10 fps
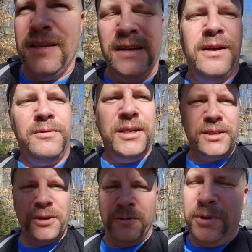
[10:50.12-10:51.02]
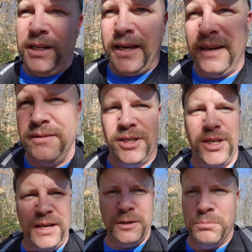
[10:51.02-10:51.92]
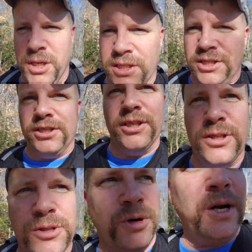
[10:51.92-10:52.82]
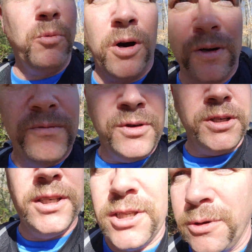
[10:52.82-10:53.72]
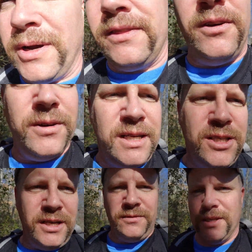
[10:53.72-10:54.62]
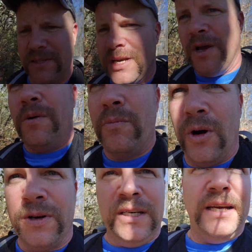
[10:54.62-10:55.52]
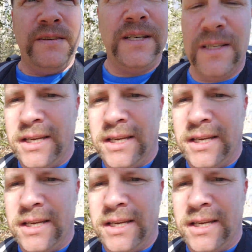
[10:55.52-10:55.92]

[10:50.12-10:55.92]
All right, so I really haven't shared much just trail walking footage, so I thought I'd share this walking down this